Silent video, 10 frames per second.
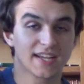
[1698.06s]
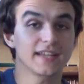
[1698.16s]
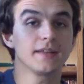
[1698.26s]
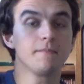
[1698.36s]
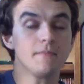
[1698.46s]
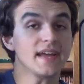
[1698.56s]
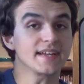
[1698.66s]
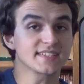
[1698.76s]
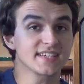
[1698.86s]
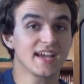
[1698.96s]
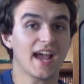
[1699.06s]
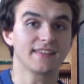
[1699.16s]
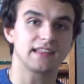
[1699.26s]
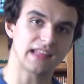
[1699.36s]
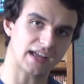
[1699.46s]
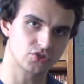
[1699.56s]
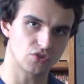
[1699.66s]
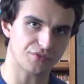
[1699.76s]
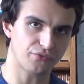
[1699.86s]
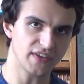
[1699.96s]
can emit an
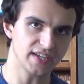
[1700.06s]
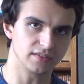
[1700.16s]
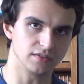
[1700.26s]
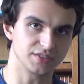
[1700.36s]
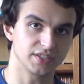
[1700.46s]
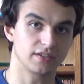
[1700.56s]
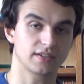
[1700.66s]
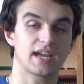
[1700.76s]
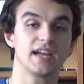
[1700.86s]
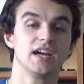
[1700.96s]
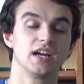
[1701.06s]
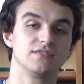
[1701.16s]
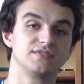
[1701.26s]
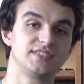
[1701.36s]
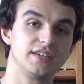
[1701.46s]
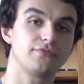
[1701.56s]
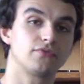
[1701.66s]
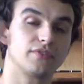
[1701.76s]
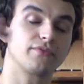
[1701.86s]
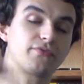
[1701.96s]
electric field, okay, of
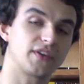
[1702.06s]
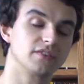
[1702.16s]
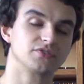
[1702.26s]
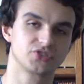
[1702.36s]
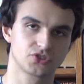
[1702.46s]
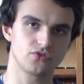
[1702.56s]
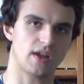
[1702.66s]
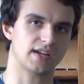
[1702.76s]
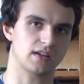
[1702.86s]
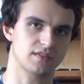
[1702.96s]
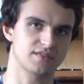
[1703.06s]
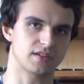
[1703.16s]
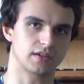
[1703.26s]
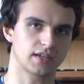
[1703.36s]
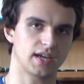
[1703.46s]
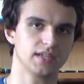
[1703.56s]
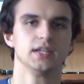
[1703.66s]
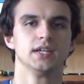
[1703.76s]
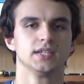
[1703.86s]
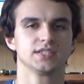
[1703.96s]
different field strengths, okay?
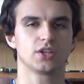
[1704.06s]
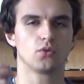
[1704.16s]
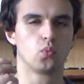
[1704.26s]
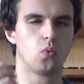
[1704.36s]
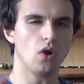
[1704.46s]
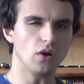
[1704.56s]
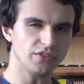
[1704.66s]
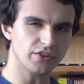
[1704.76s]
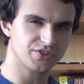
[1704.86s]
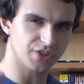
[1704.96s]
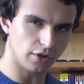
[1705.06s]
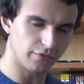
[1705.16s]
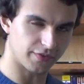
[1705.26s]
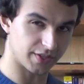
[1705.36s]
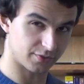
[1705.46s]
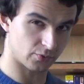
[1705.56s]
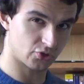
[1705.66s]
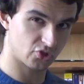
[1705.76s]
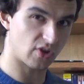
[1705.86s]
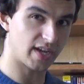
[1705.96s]
So what the dolphins were
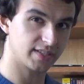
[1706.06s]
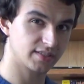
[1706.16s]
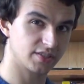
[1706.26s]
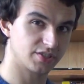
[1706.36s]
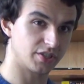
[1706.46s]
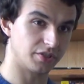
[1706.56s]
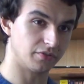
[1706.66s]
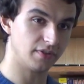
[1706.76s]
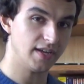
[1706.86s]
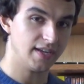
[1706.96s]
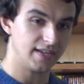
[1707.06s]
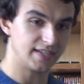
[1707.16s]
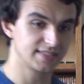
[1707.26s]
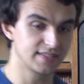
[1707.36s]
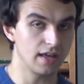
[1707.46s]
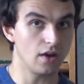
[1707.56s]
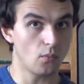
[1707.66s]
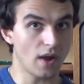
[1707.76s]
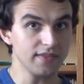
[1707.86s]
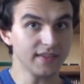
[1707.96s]
trained to do is that
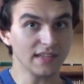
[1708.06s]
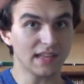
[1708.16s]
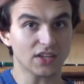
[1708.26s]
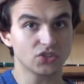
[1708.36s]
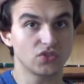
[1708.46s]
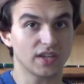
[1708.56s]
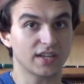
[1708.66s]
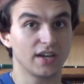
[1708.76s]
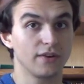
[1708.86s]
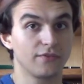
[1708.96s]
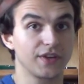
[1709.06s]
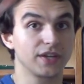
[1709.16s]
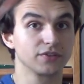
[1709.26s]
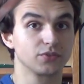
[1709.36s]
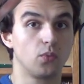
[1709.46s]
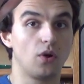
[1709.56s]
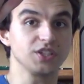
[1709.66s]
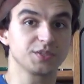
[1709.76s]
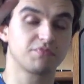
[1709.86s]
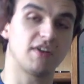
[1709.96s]
when the electric field
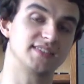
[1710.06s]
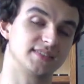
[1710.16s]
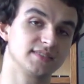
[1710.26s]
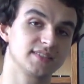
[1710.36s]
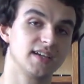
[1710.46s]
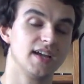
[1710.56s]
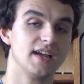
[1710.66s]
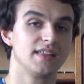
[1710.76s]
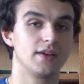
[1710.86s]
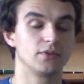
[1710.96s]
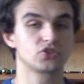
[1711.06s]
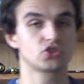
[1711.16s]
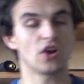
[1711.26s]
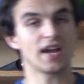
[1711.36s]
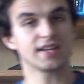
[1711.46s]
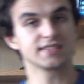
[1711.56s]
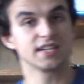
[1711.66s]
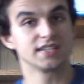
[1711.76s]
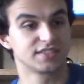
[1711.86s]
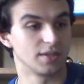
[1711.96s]
was present, they were trained
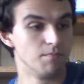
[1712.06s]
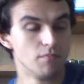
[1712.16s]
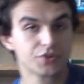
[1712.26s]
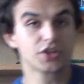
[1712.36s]
to